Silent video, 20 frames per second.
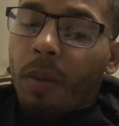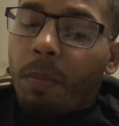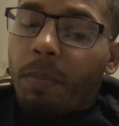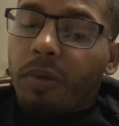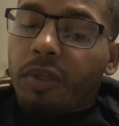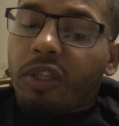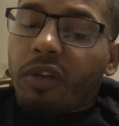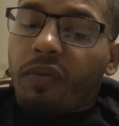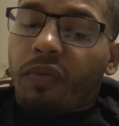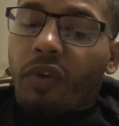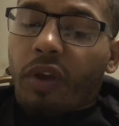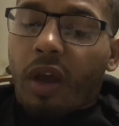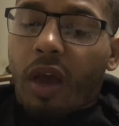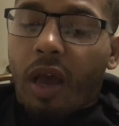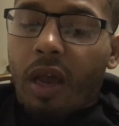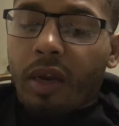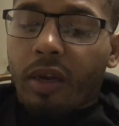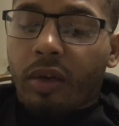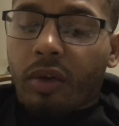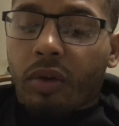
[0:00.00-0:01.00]
Pacific
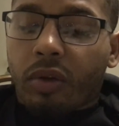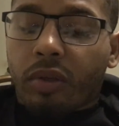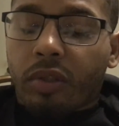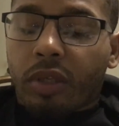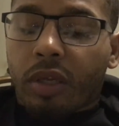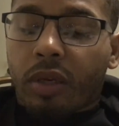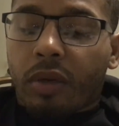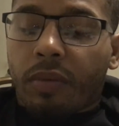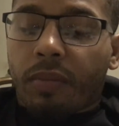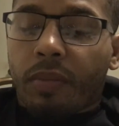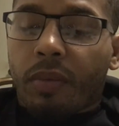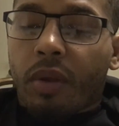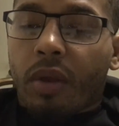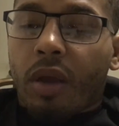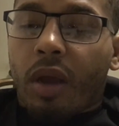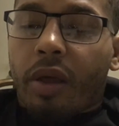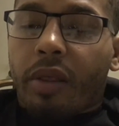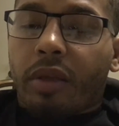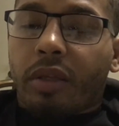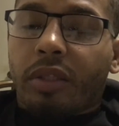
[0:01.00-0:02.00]
Islanders, and
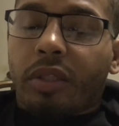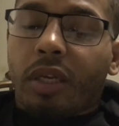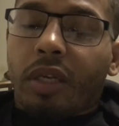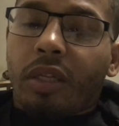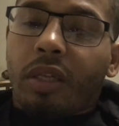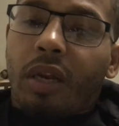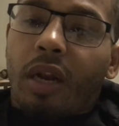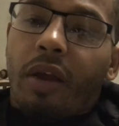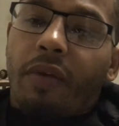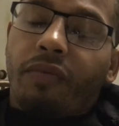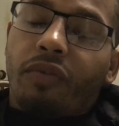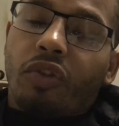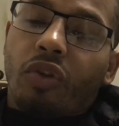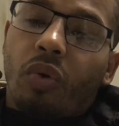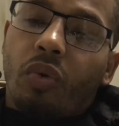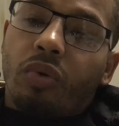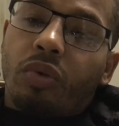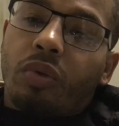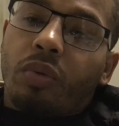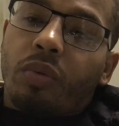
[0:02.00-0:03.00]
the state that I've
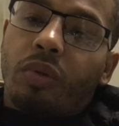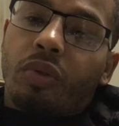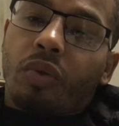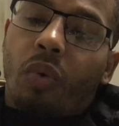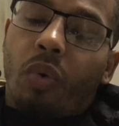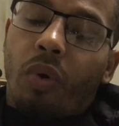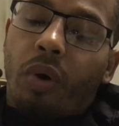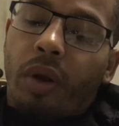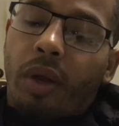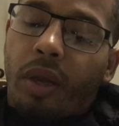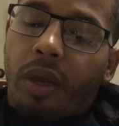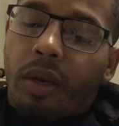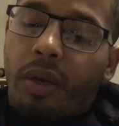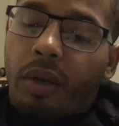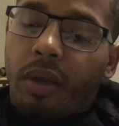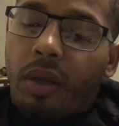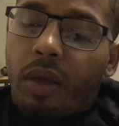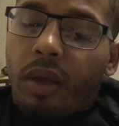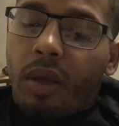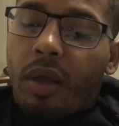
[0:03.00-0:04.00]
chosen was
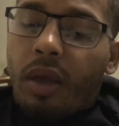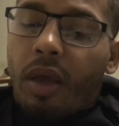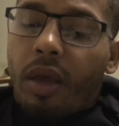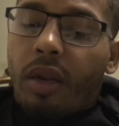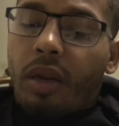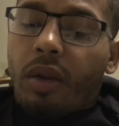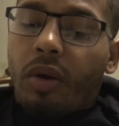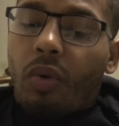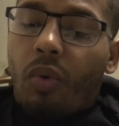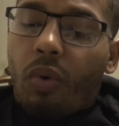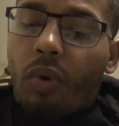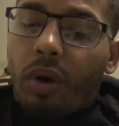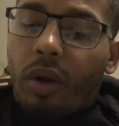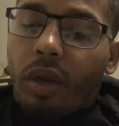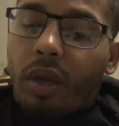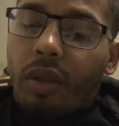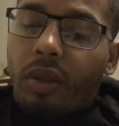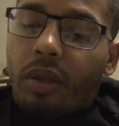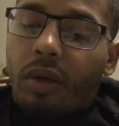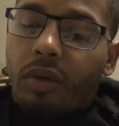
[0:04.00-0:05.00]
Oregon. And in
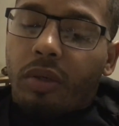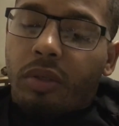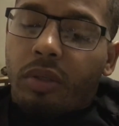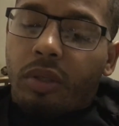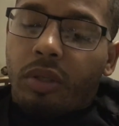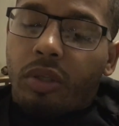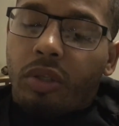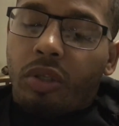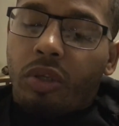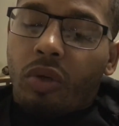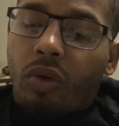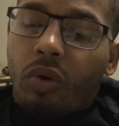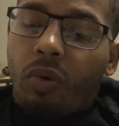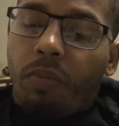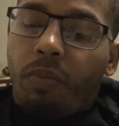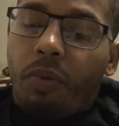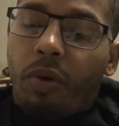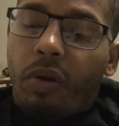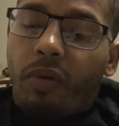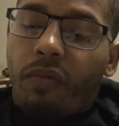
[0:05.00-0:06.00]
Oregon, there's
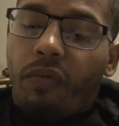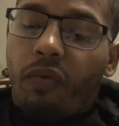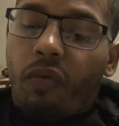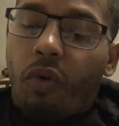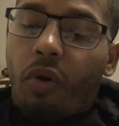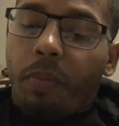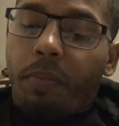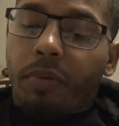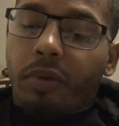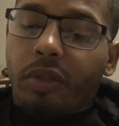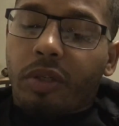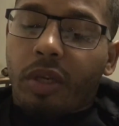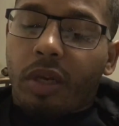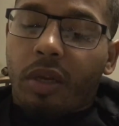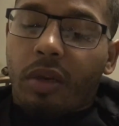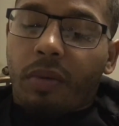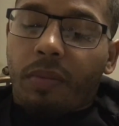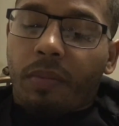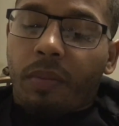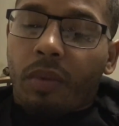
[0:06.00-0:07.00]

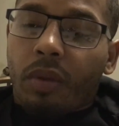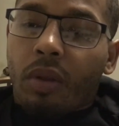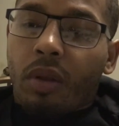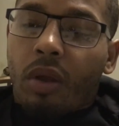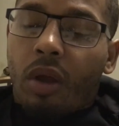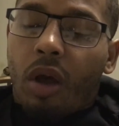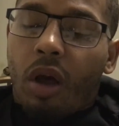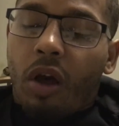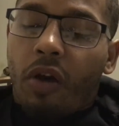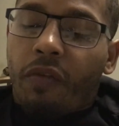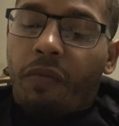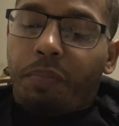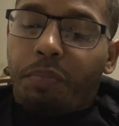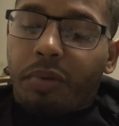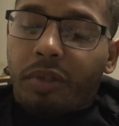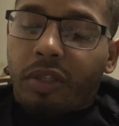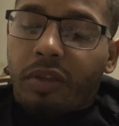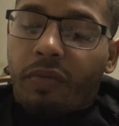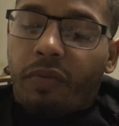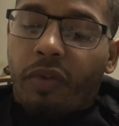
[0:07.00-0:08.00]
0.4% of
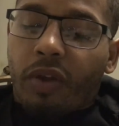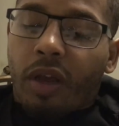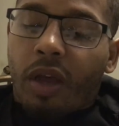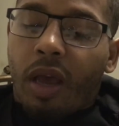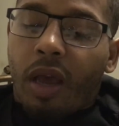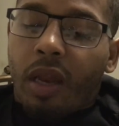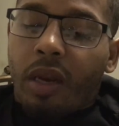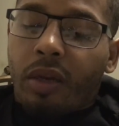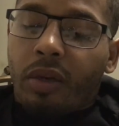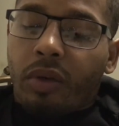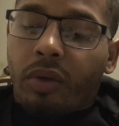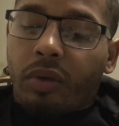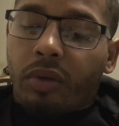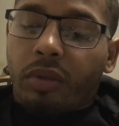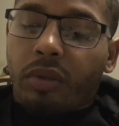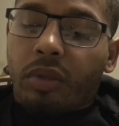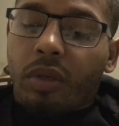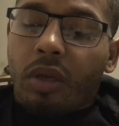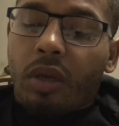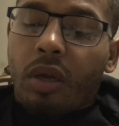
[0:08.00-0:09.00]
Pacific
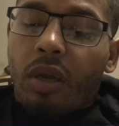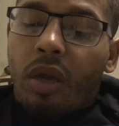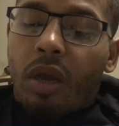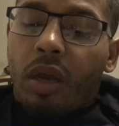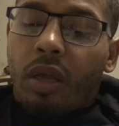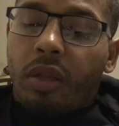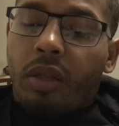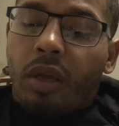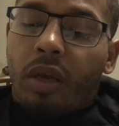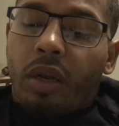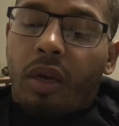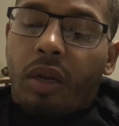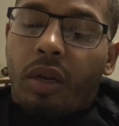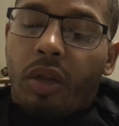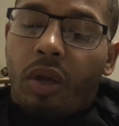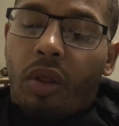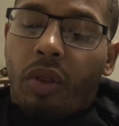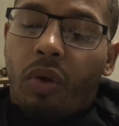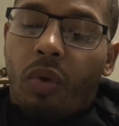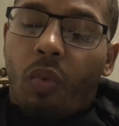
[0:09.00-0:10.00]
Islanders, and then
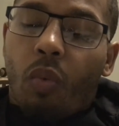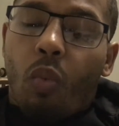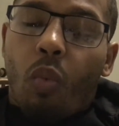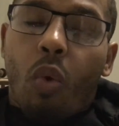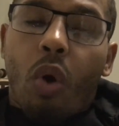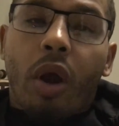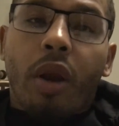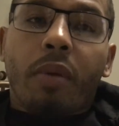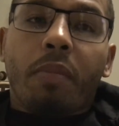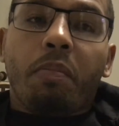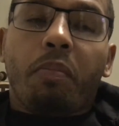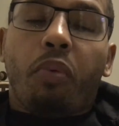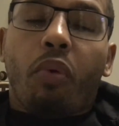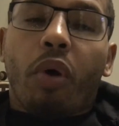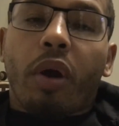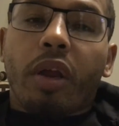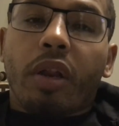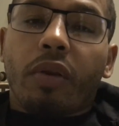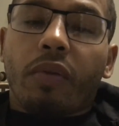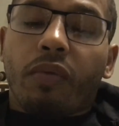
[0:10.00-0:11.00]
another
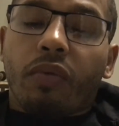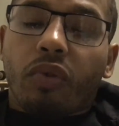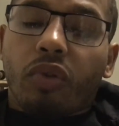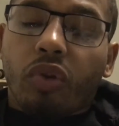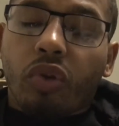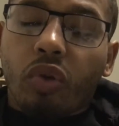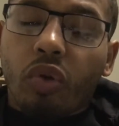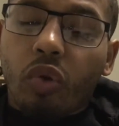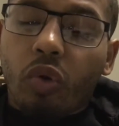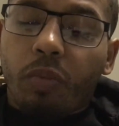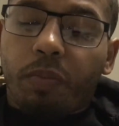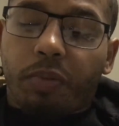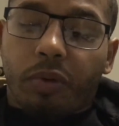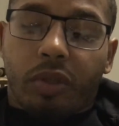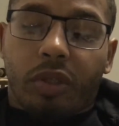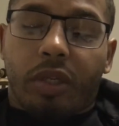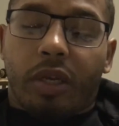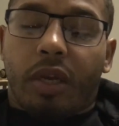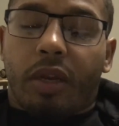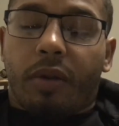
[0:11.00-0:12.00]

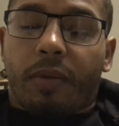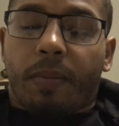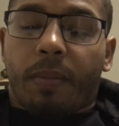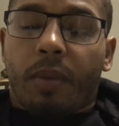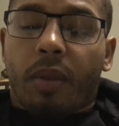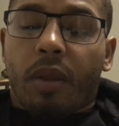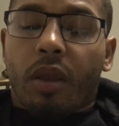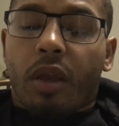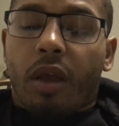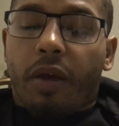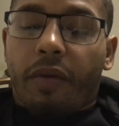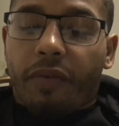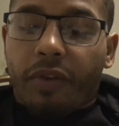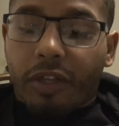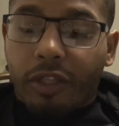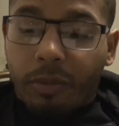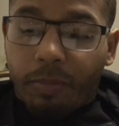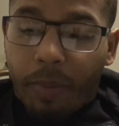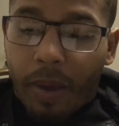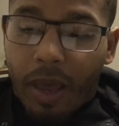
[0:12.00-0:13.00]
1.2% of
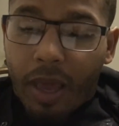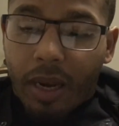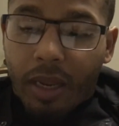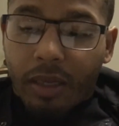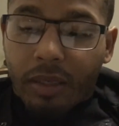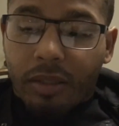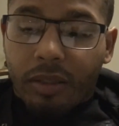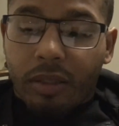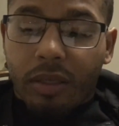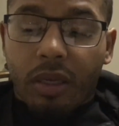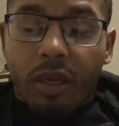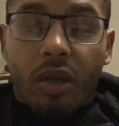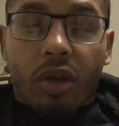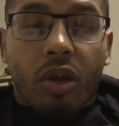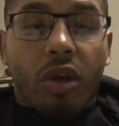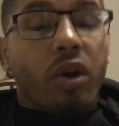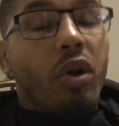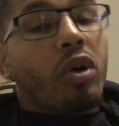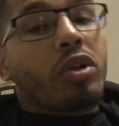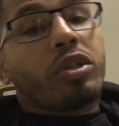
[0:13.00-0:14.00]
Hispanics.
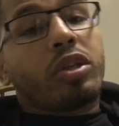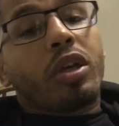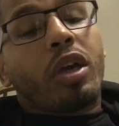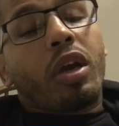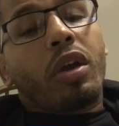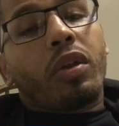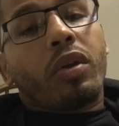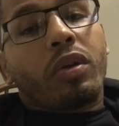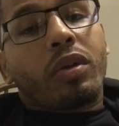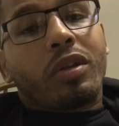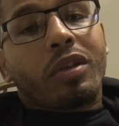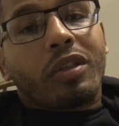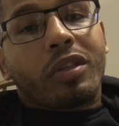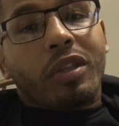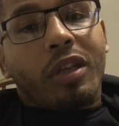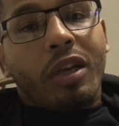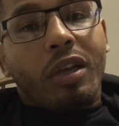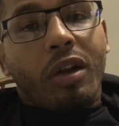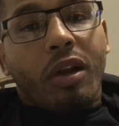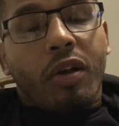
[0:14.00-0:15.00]
And altogether, in the
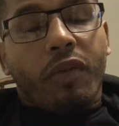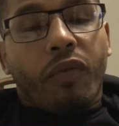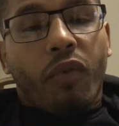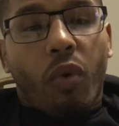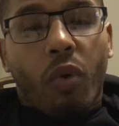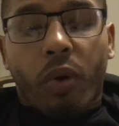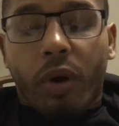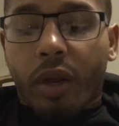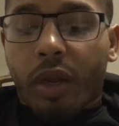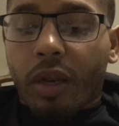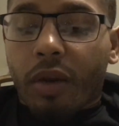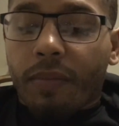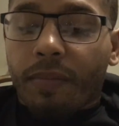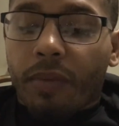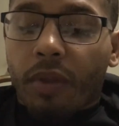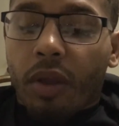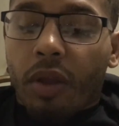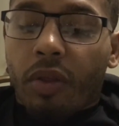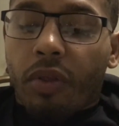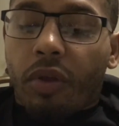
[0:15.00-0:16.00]
state of Oregon,
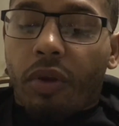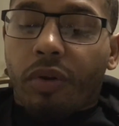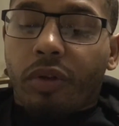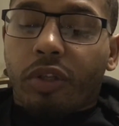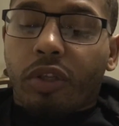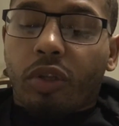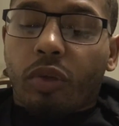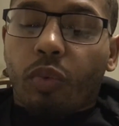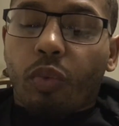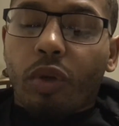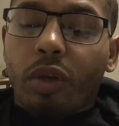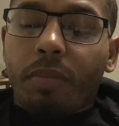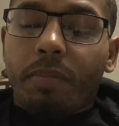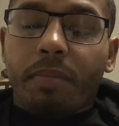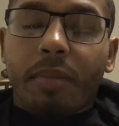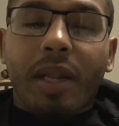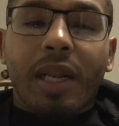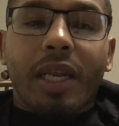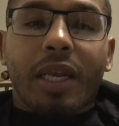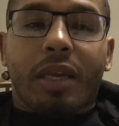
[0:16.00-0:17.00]
there's 3
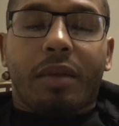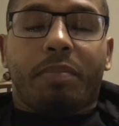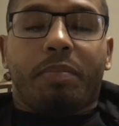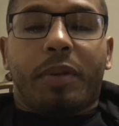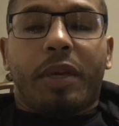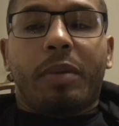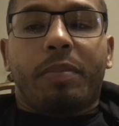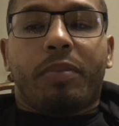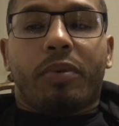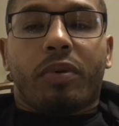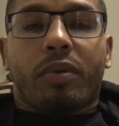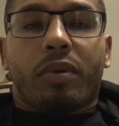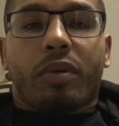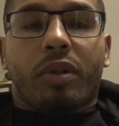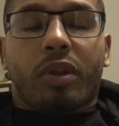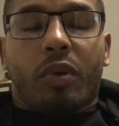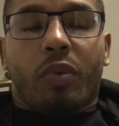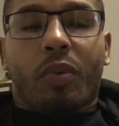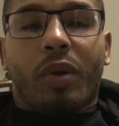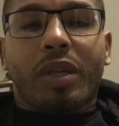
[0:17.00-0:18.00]
million people.
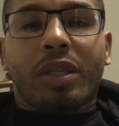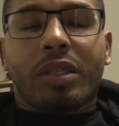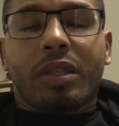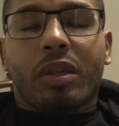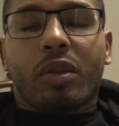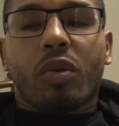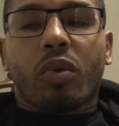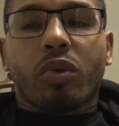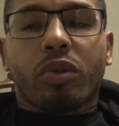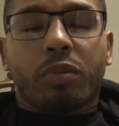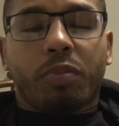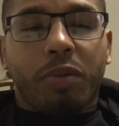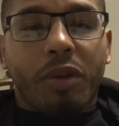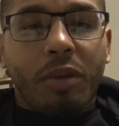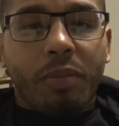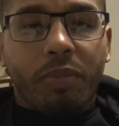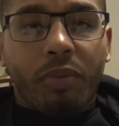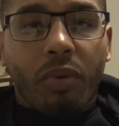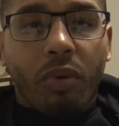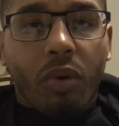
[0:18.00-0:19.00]
The rest of those
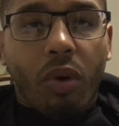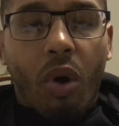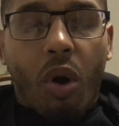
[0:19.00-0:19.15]
people